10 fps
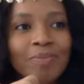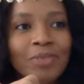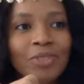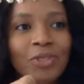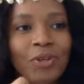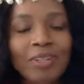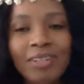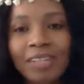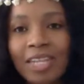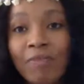
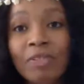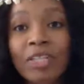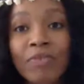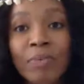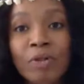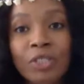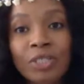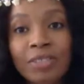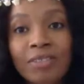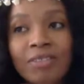certain levels of
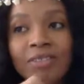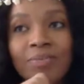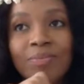emotions